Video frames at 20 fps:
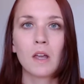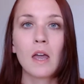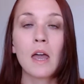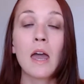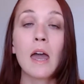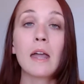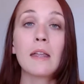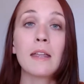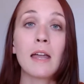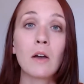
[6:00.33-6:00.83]

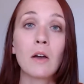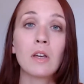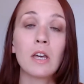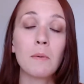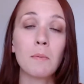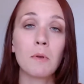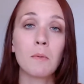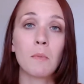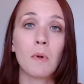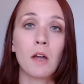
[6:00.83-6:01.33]
Now keep
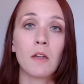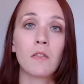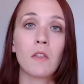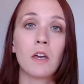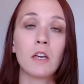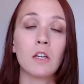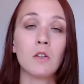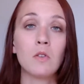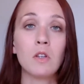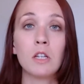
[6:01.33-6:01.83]
in mind that
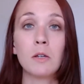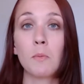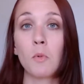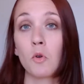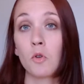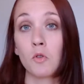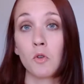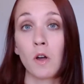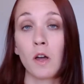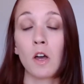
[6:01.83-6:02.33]
you need to
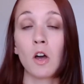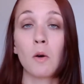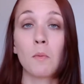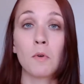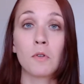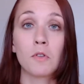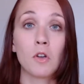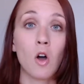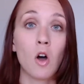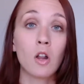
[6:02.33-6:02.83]
portray
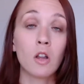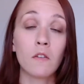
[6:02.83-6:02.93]
almost all of